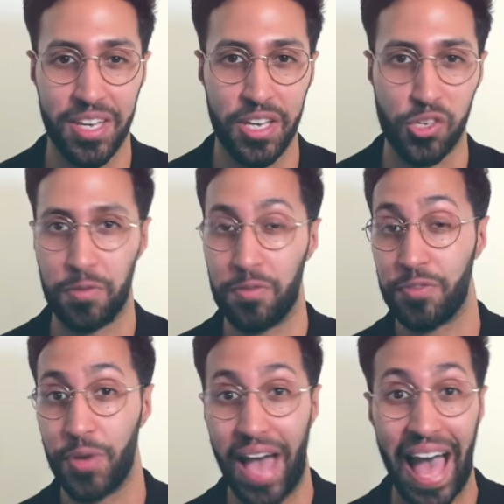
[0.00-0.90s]
So if
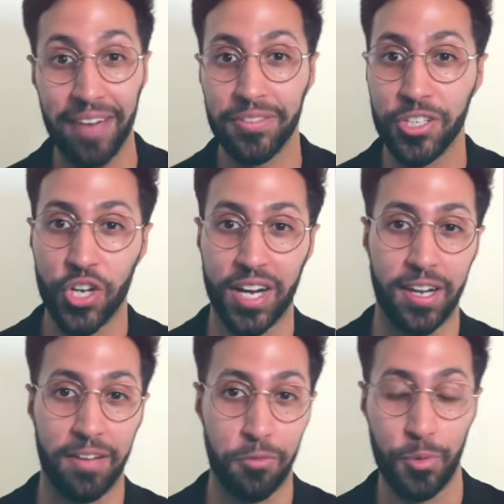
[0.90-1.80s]
you haven't checked
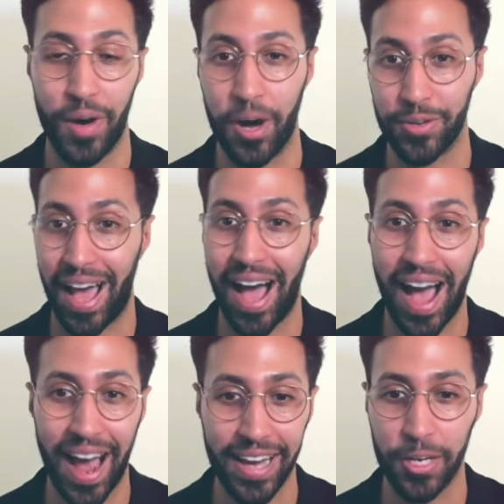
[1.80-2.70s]
Loveable out, I would
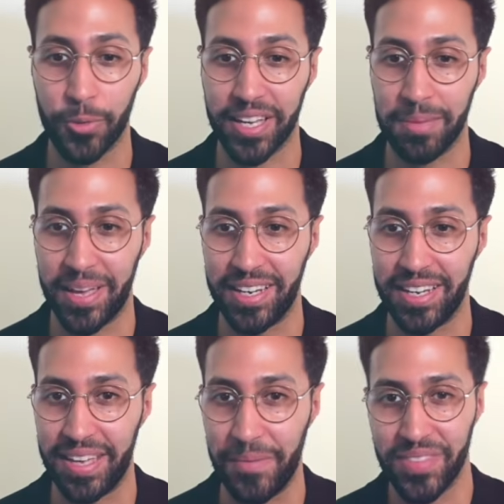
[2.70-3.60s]
highly recommend
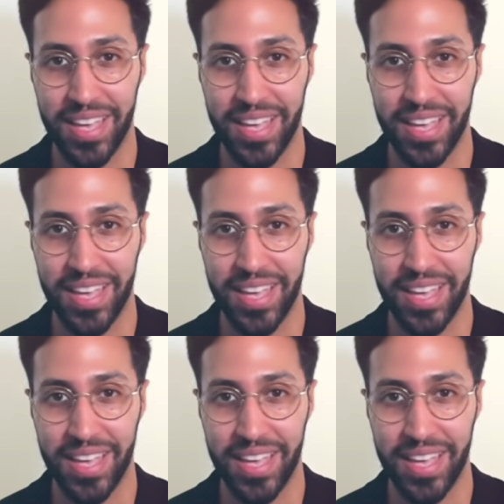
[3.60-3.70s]
it.